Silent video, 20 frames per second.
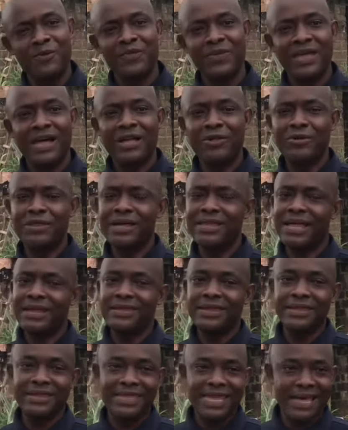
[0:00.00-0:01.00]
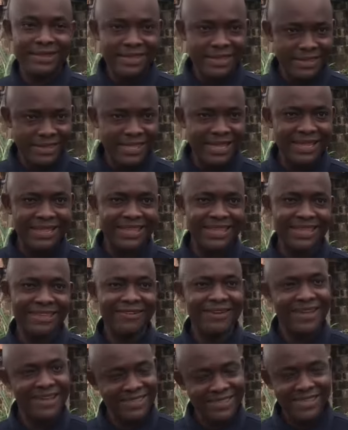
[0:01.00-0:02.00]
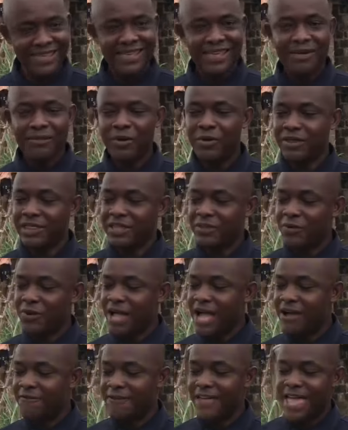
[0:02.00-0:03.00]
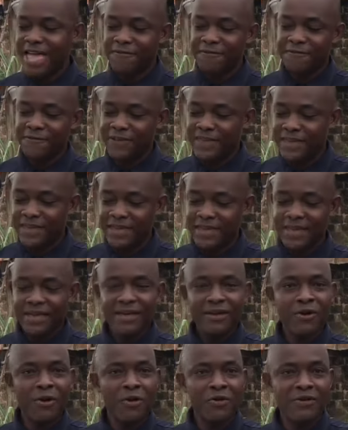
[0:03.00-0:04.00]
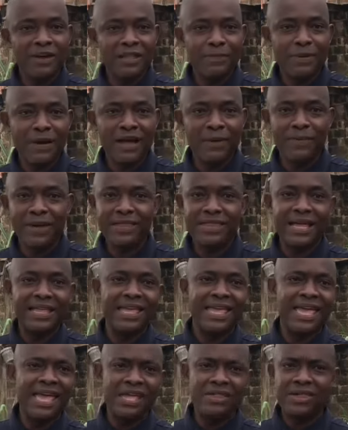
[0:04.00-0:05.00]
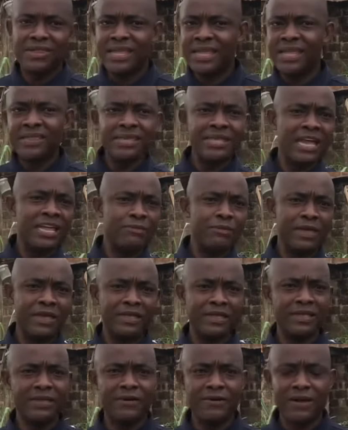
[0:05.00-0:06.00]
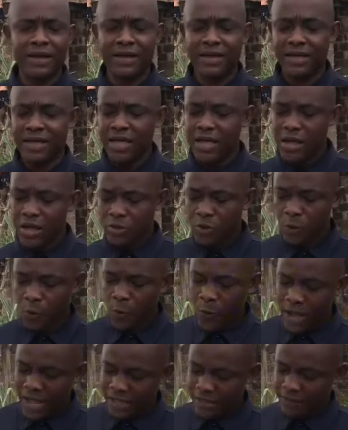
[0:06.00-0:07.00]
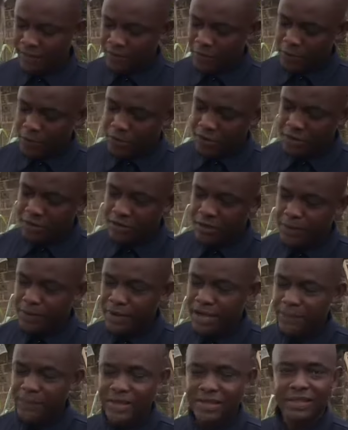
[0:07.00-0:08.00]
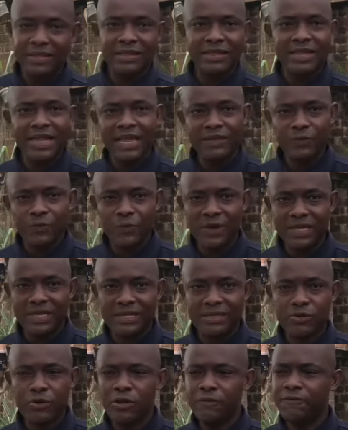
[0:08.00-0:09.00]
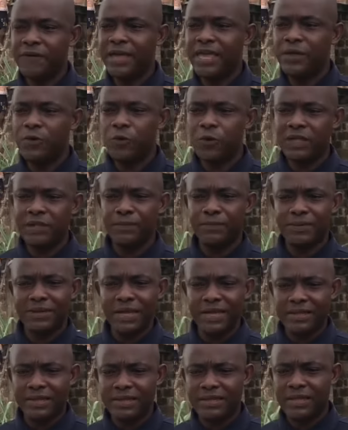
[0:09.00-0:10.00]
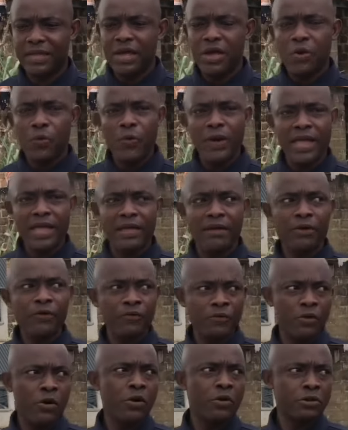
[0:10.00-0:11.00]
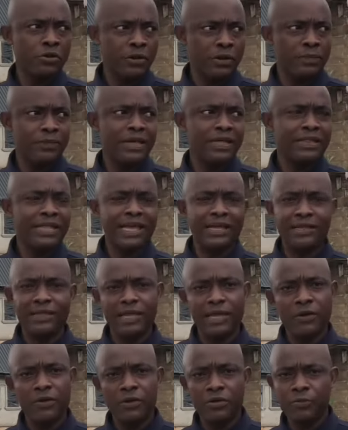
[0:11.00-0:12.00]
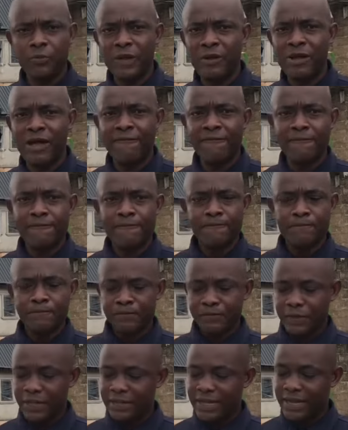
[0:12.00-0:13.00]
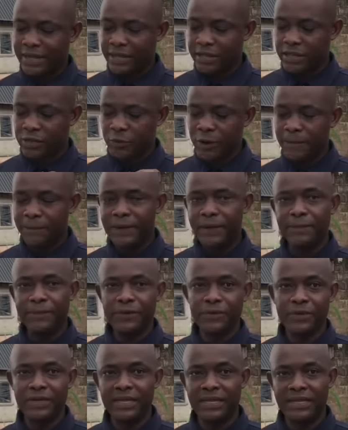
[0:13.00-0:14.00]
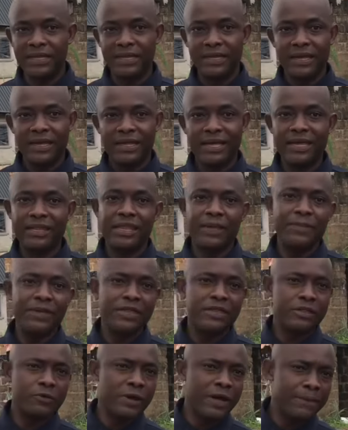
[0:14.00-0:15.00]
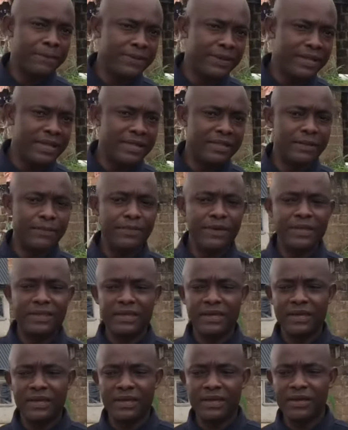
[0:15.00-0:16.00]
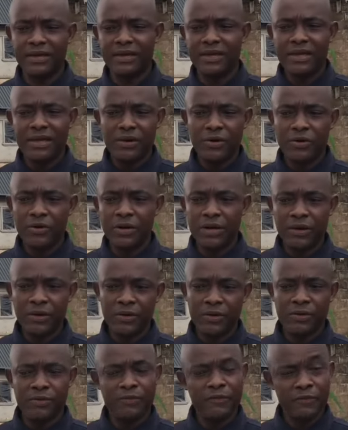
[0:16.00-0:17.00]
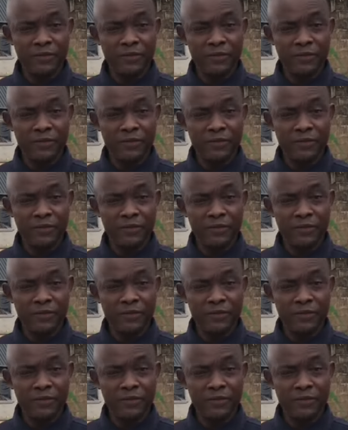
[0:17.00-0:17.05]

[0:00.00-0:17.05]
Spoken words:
And those houses they are still standing, right? Because they don't have heavy concrete parapet at the edges, anything that's making it crack. So one, polystyrene parapet is lightweight. So it's very good in places where, even also in places like Lagos, where you have like a swampy building, like it's a bit swampy, like a bit or even